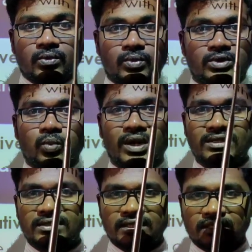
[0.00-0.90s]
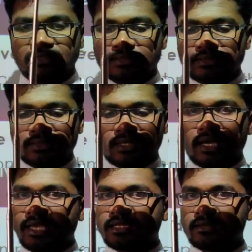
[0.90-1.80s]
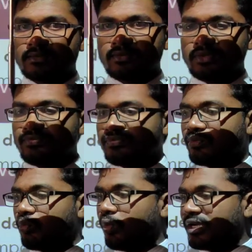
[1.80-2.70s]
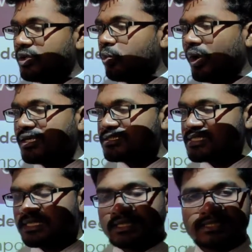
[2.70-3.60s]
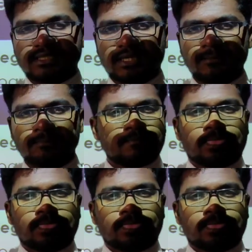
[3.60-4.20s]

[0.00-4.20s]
With one thing, if only one stick is there,